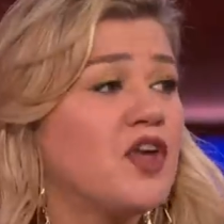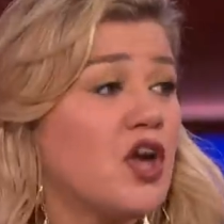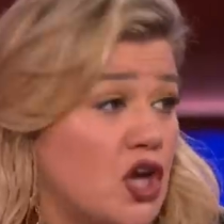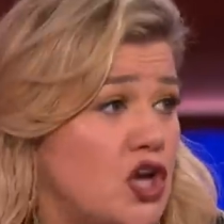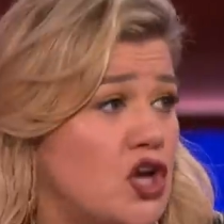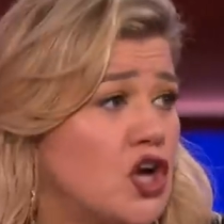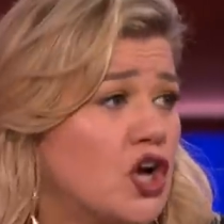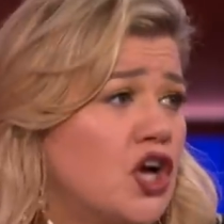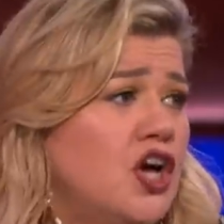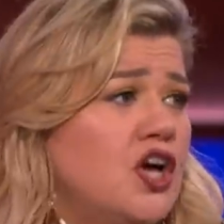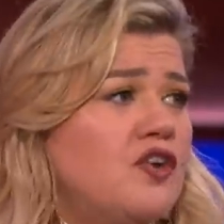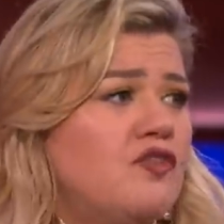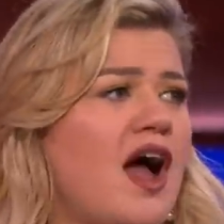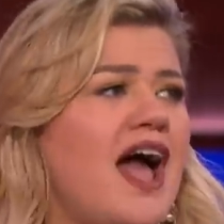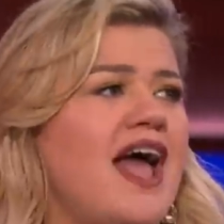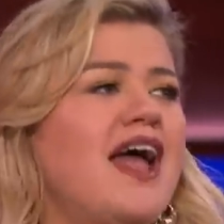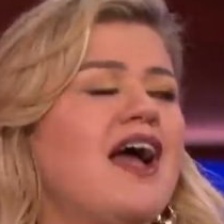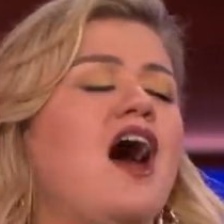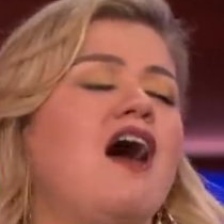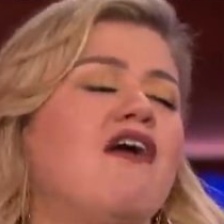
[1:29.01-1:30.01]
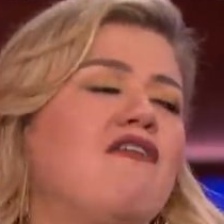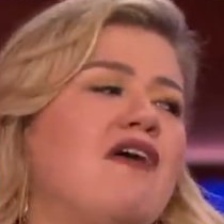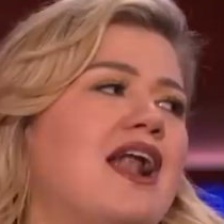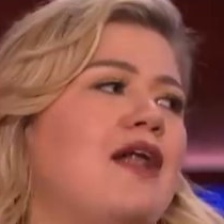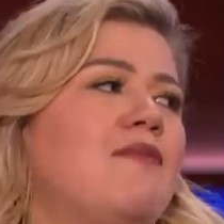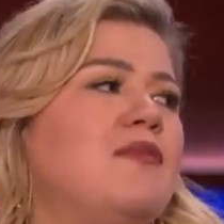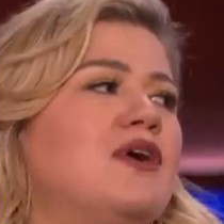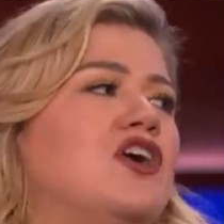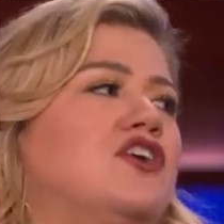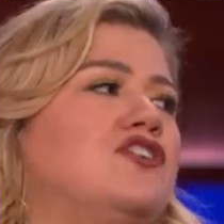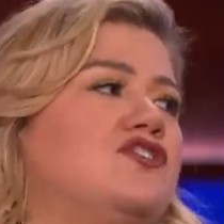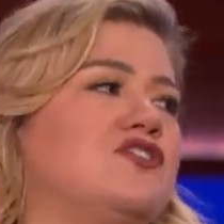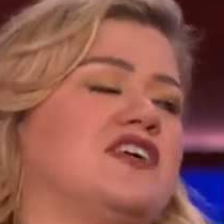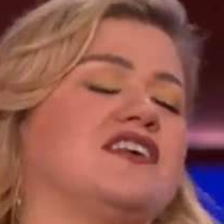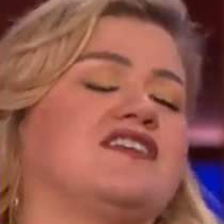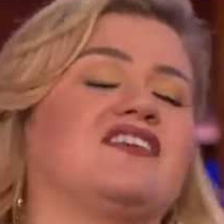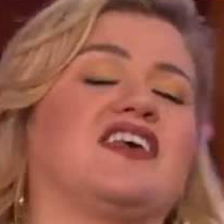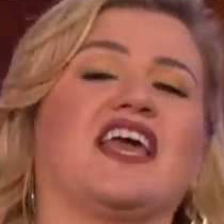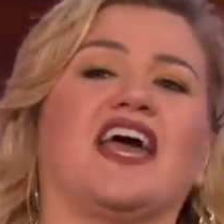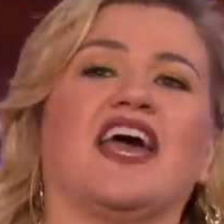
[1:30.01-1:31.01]
You're good, right? gonna go do
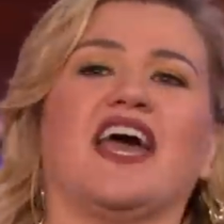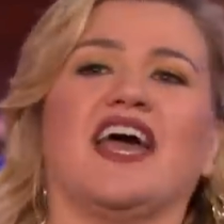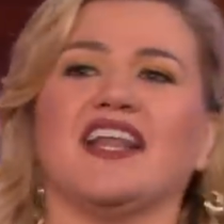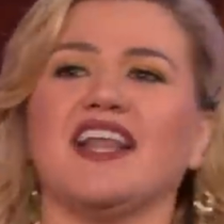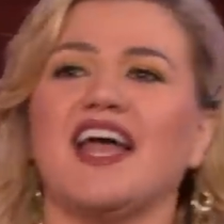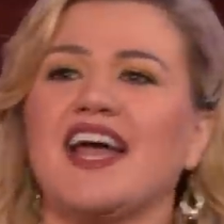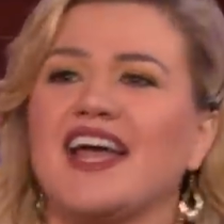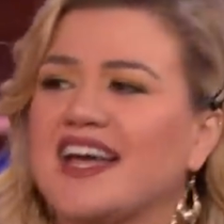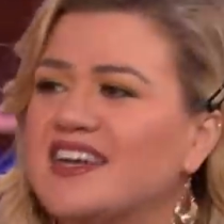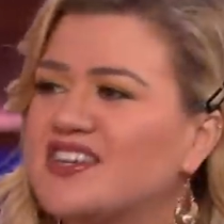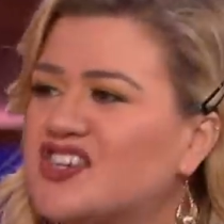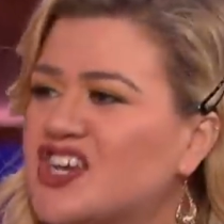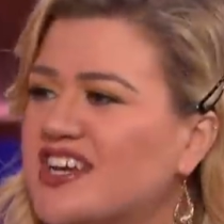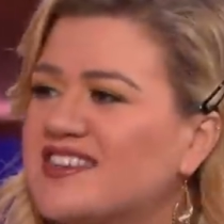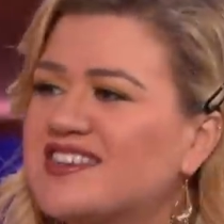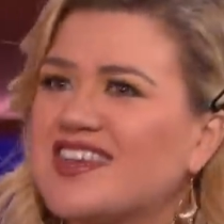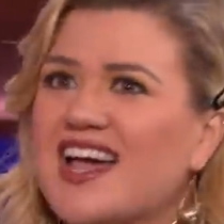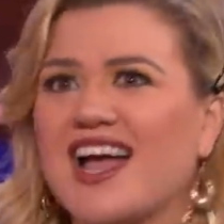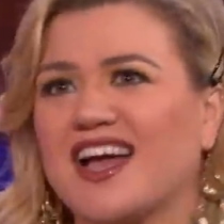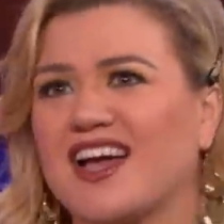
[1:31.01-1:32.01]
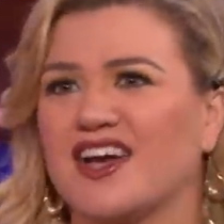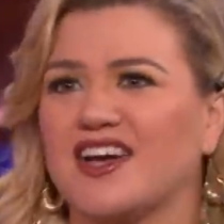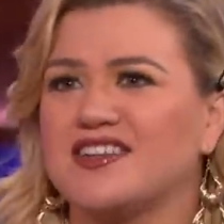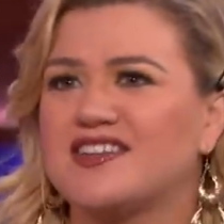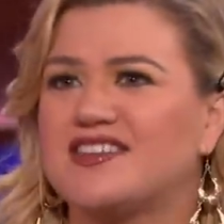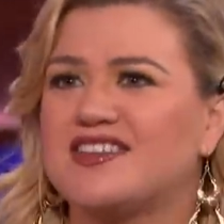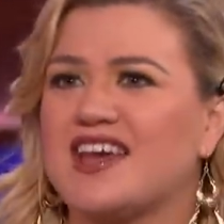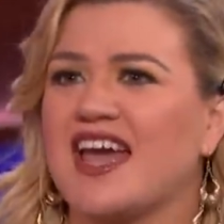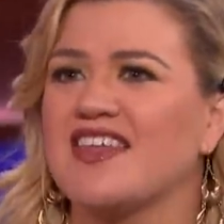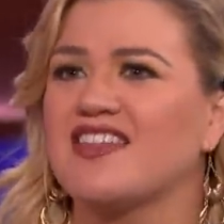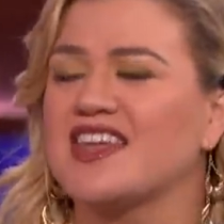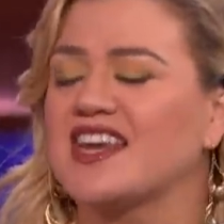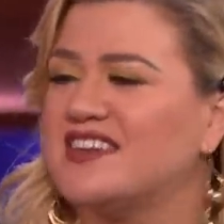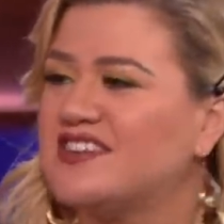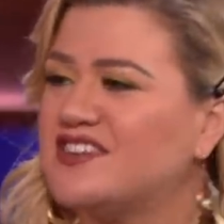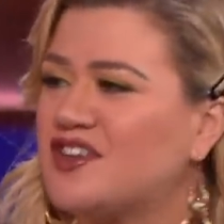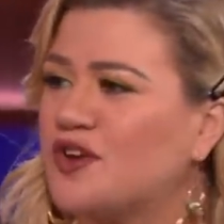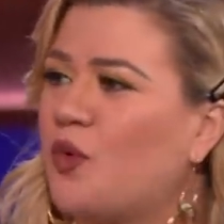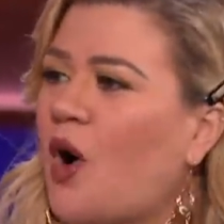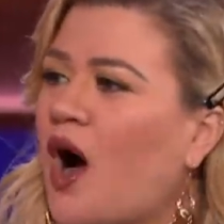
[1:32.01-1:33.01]
this again. Like, it's just like a day that
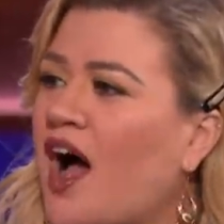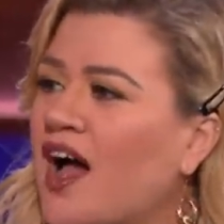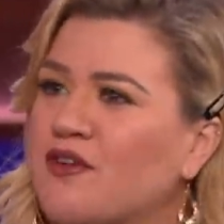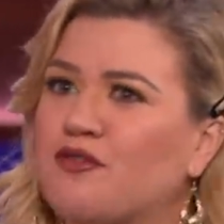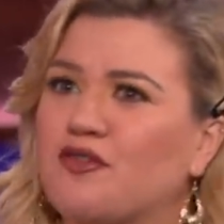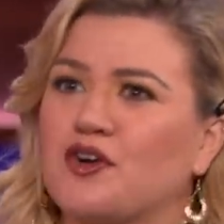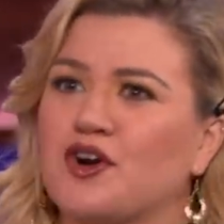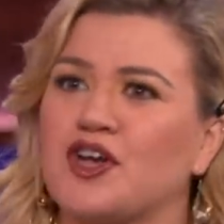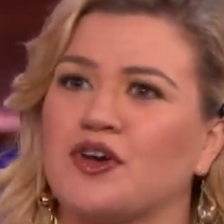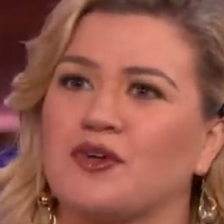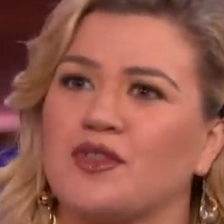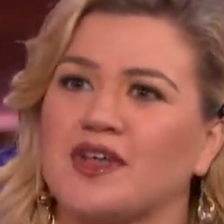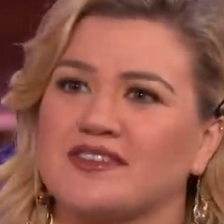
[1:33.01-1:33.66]
ends in Y for you.